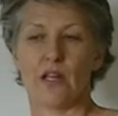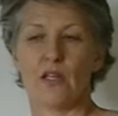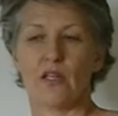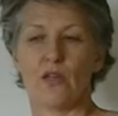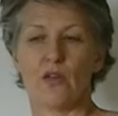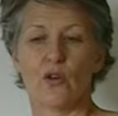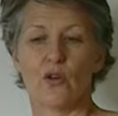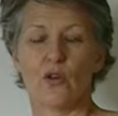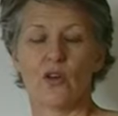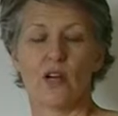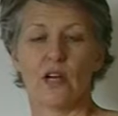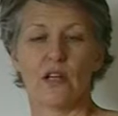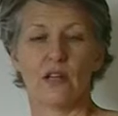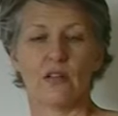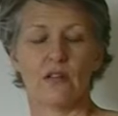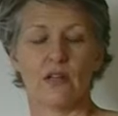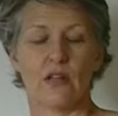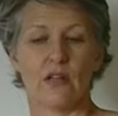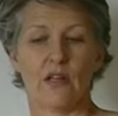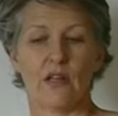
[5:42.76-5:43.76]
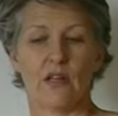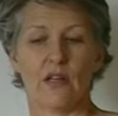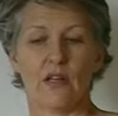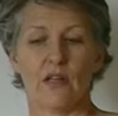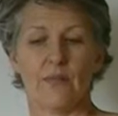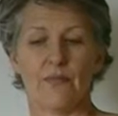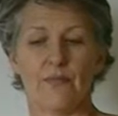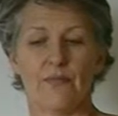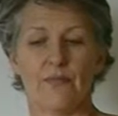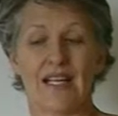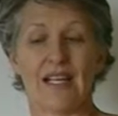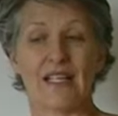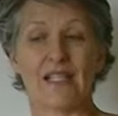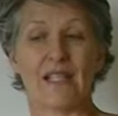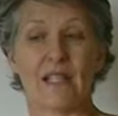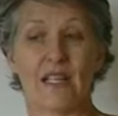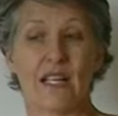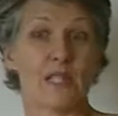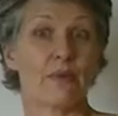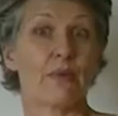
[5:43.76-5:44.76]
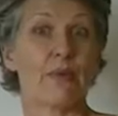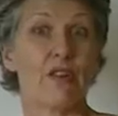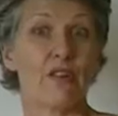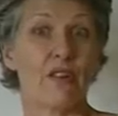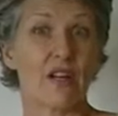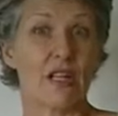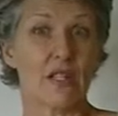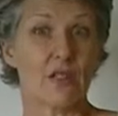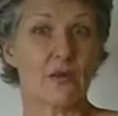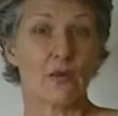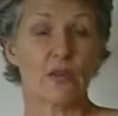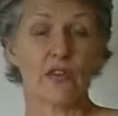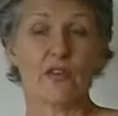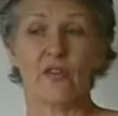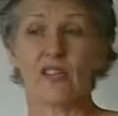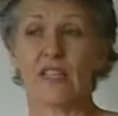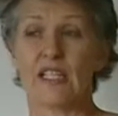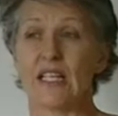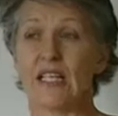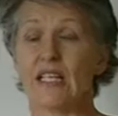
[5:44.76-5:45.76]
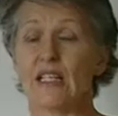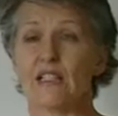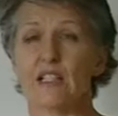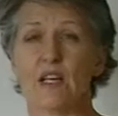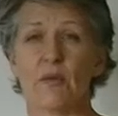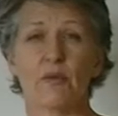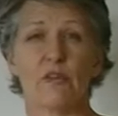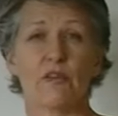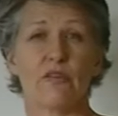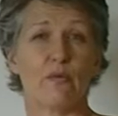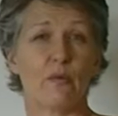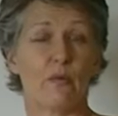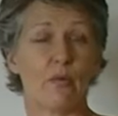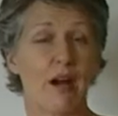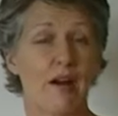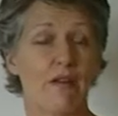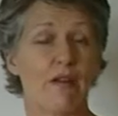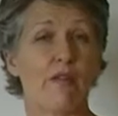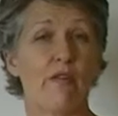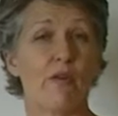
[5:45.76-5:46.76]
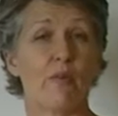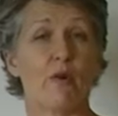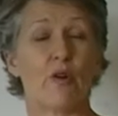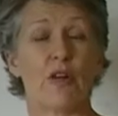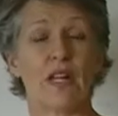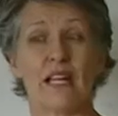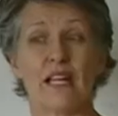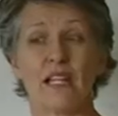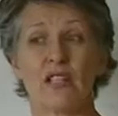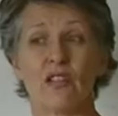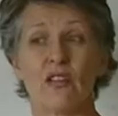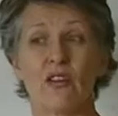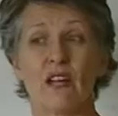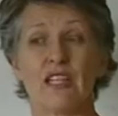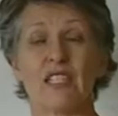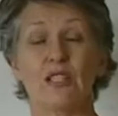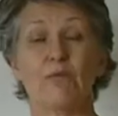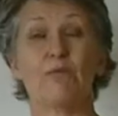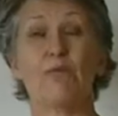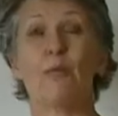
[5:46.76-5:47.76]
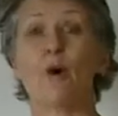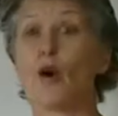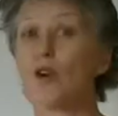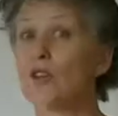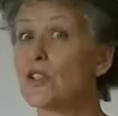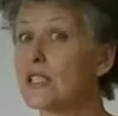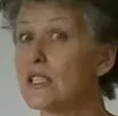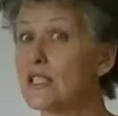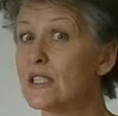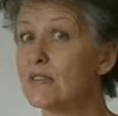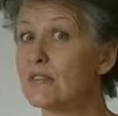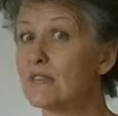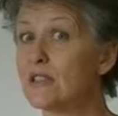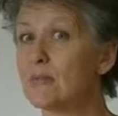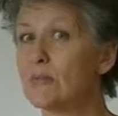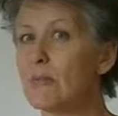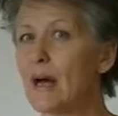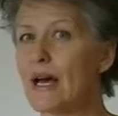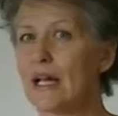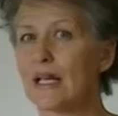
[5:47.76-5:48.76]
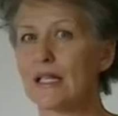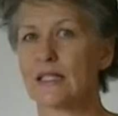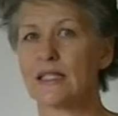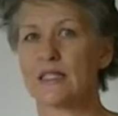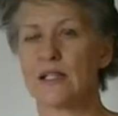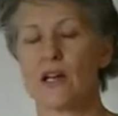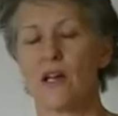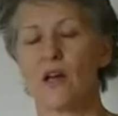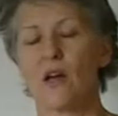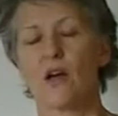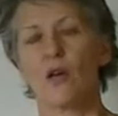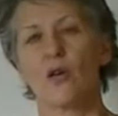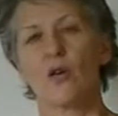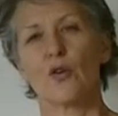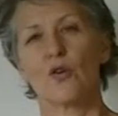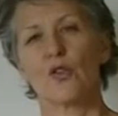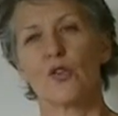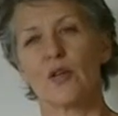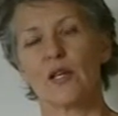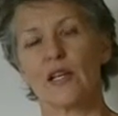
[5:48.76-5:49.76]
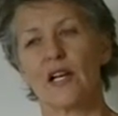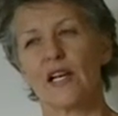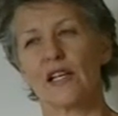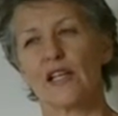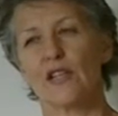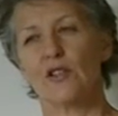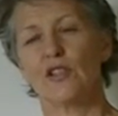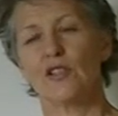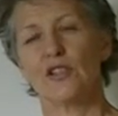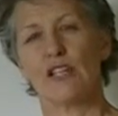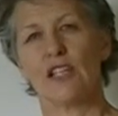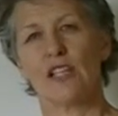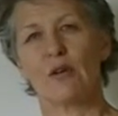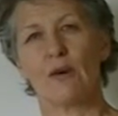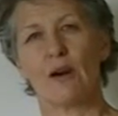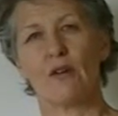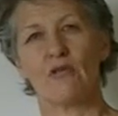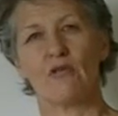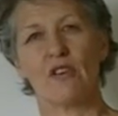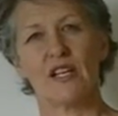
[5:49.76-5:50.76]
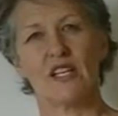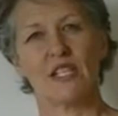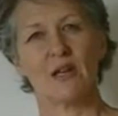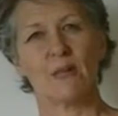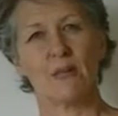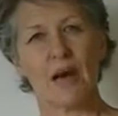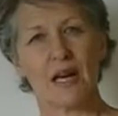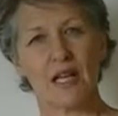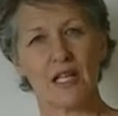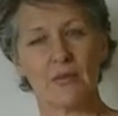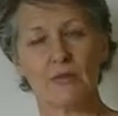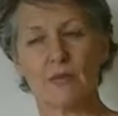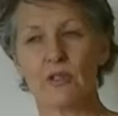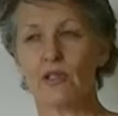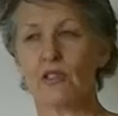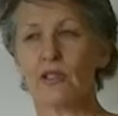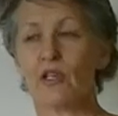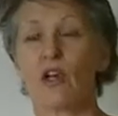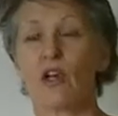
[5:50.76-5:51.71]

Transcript: your experience, what you've seen in terms of where overbooking has created positive impact. Also, I'd like you to think about risk management,